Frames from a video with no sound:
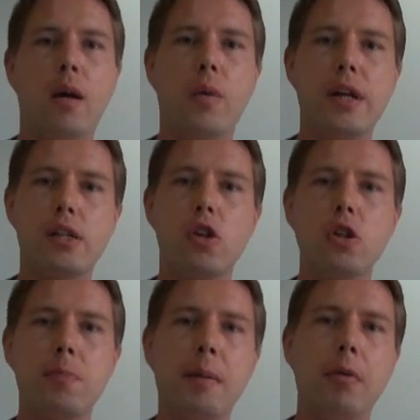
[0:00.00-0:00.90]
Whereas
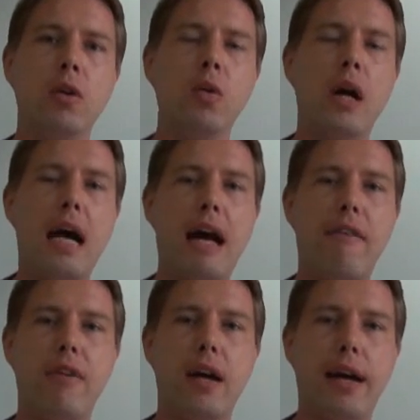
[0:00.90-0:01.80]
those people who
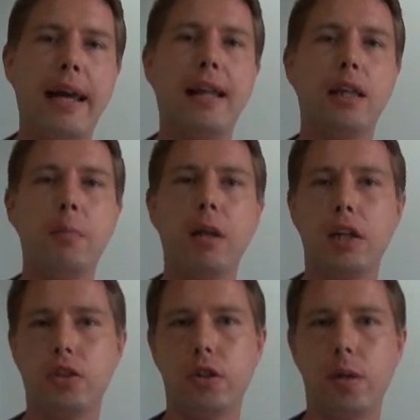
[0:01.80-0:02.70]
have healthy
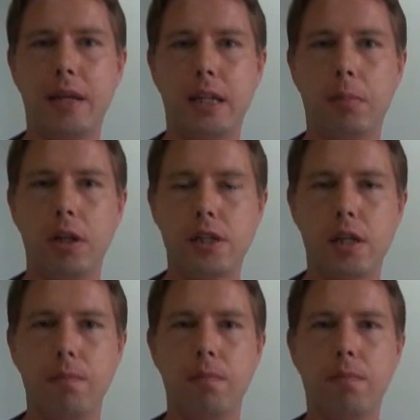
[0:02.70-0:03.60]
blood sugar
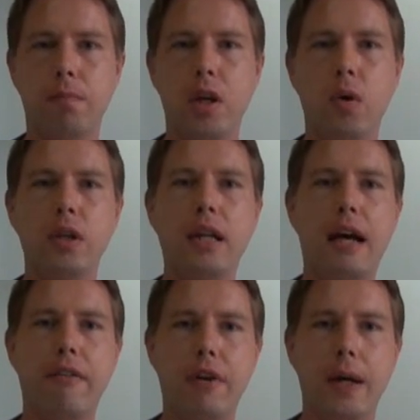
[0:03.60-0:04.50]
metabolism, don't
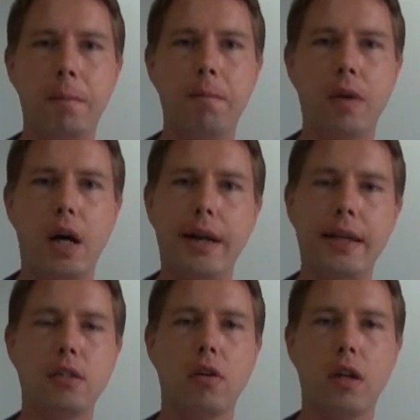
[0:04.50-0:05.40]
have high
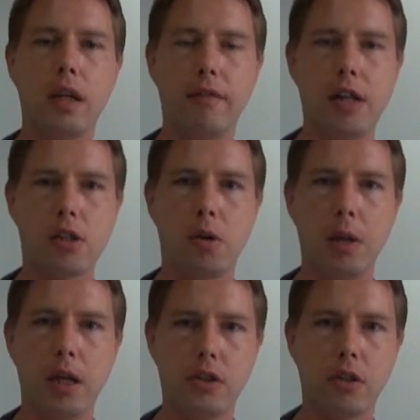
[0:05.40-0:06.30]
insulin levels or
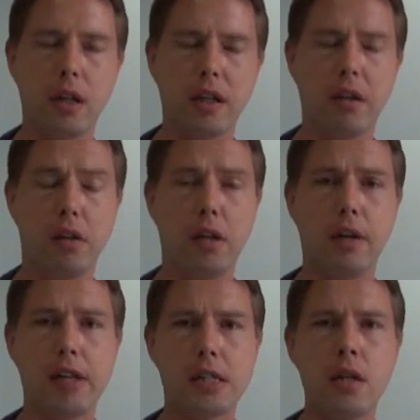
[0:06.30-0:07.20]
blood sugar
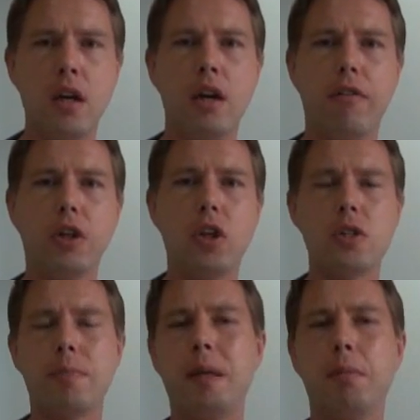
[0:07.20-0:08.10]
levels, for
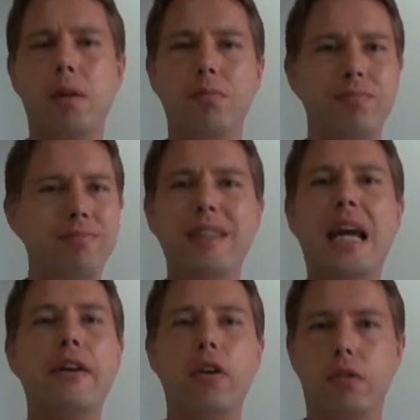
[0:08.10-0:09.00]
those people,
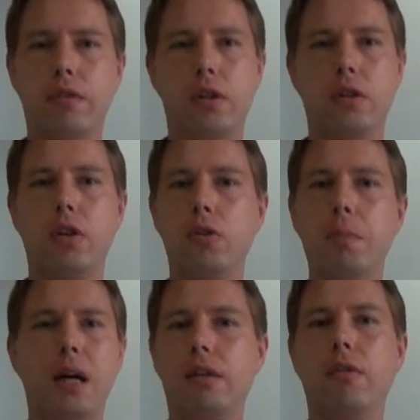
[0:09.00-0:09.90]
yeah,
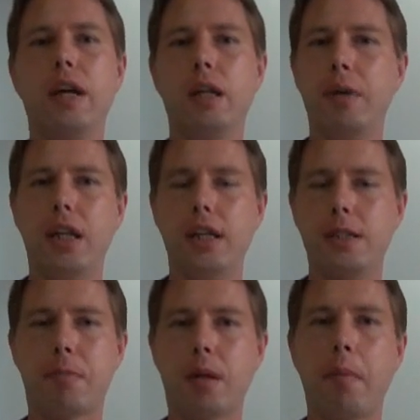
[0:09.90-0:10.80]
don't bother. Vitamin D
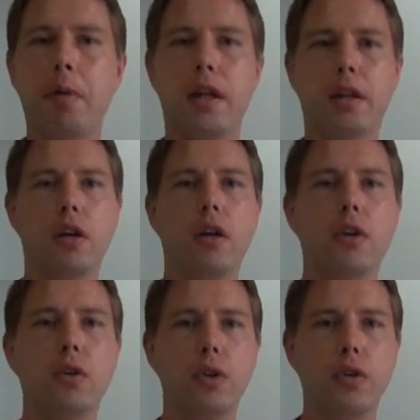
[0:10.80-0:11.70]
is probably not going
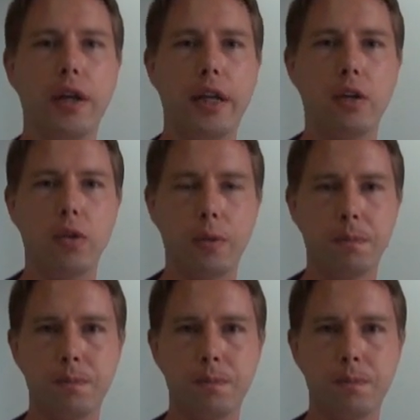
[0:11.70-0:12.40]
to do you any good.